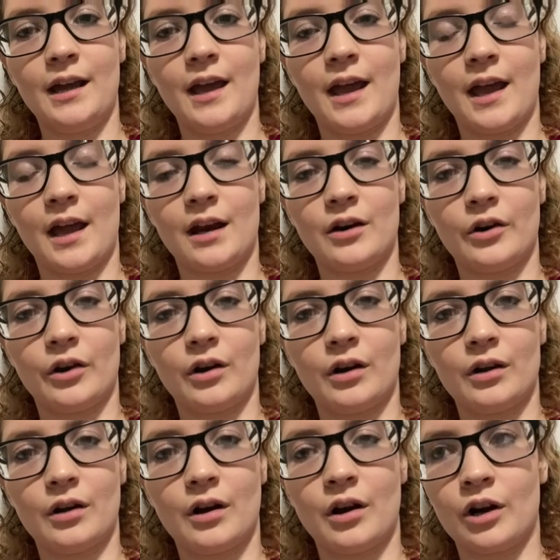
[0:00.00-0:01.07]
and
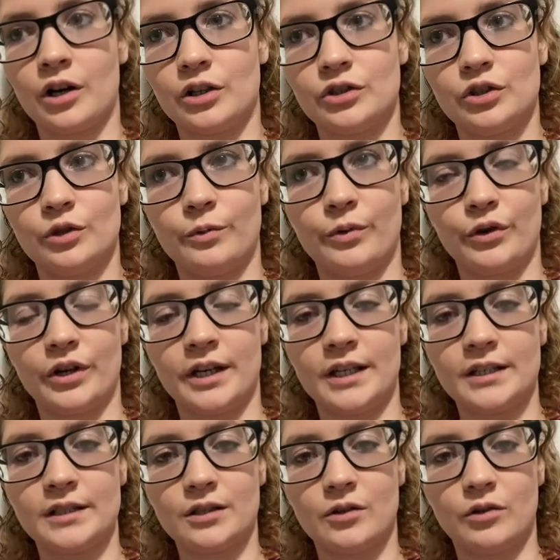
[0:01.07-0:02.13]
our 2
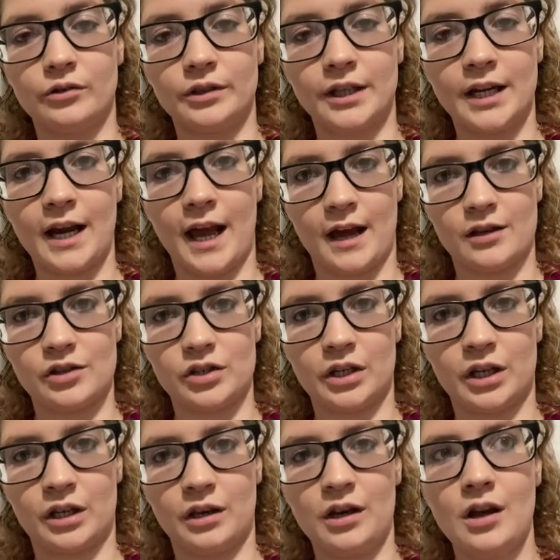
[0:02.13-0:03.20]
boys, Colton and
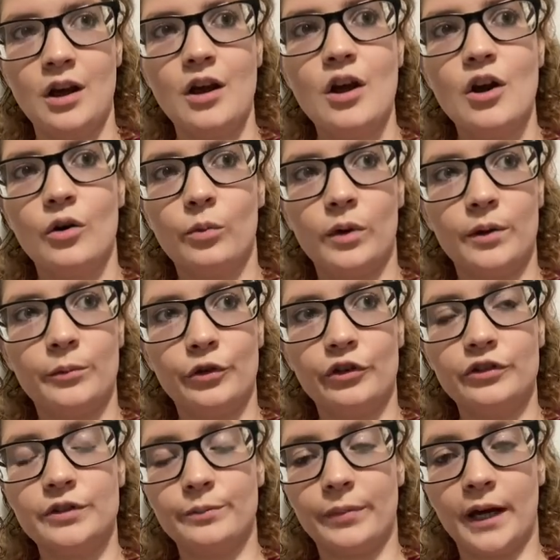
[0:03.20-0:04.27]
Ashton, we
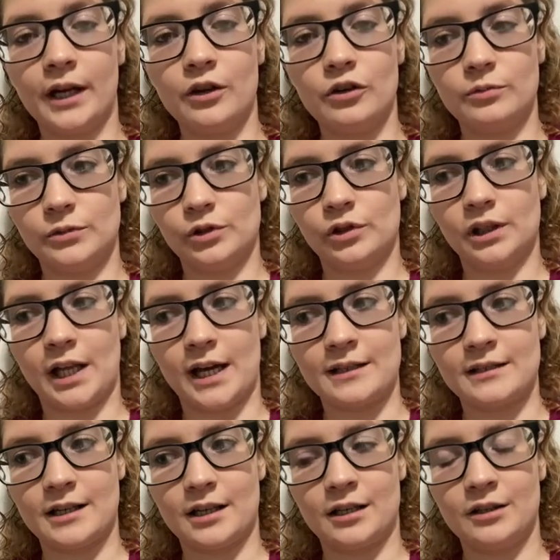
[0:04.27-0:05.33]
moved back home to
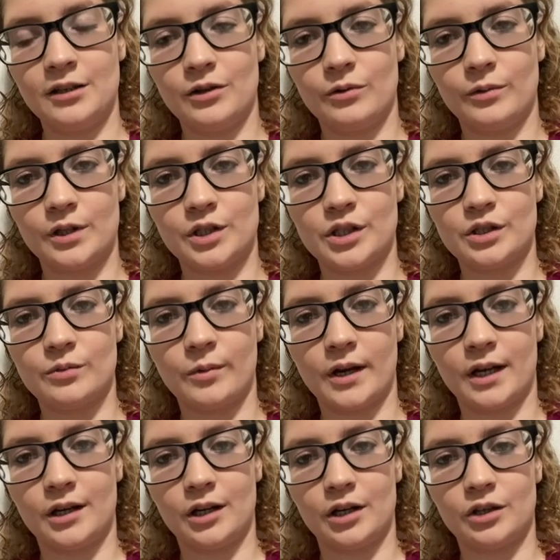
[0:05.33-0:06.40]
Alaska, which is
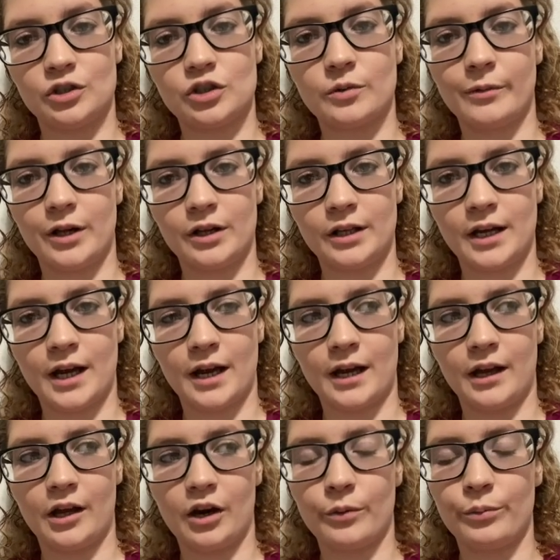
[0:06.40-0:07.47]
where Jamal and
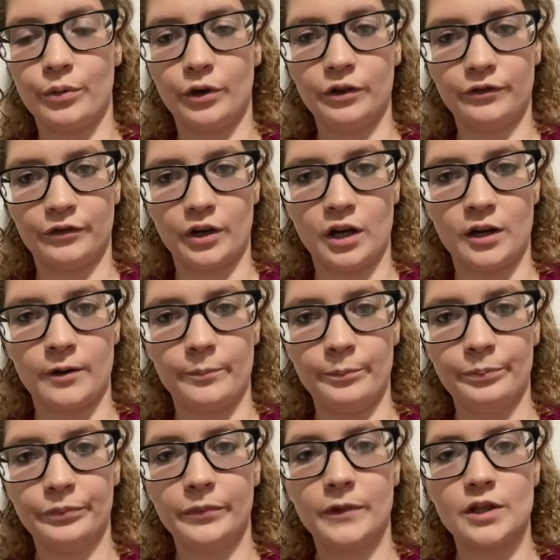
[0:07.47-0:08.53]
I are both from.
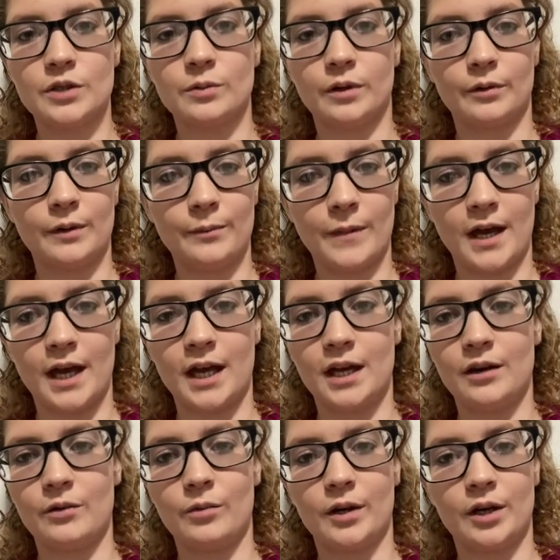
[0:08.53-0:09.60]
It's where we
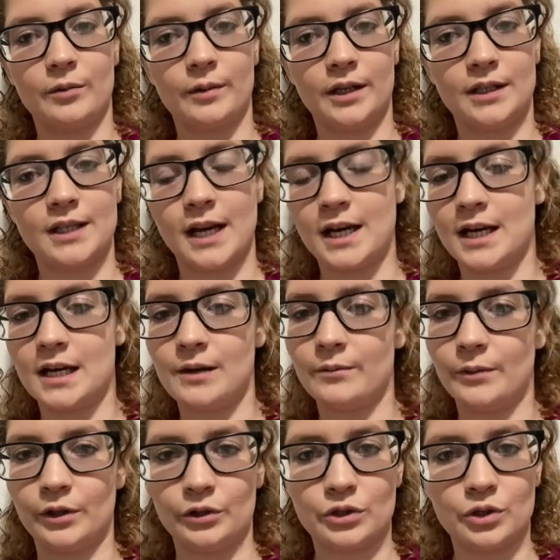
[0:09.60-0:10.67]
met, where we dated in
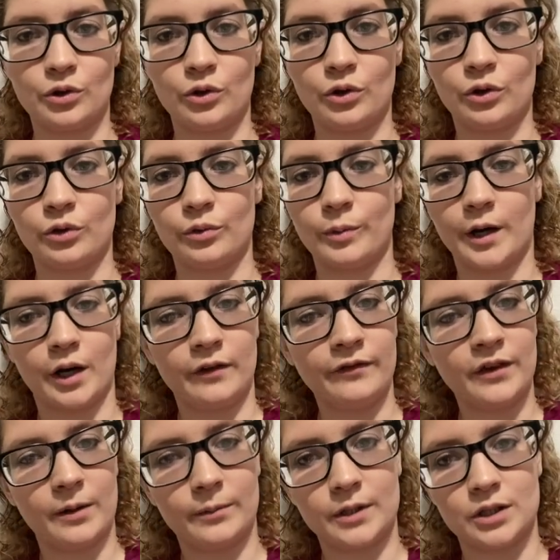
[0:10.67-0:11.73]
middle school, where our
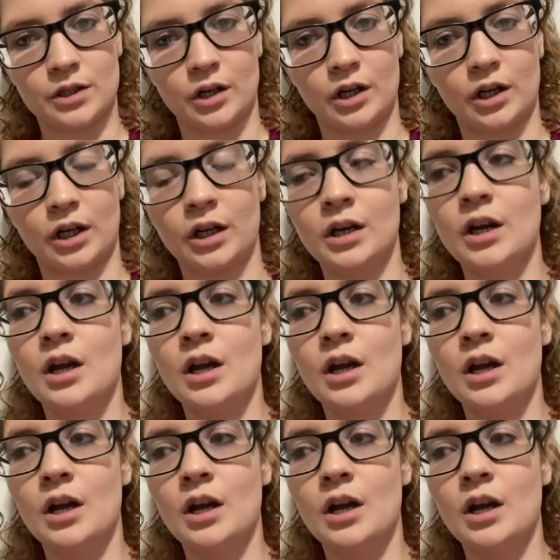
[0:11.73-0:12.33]
families are.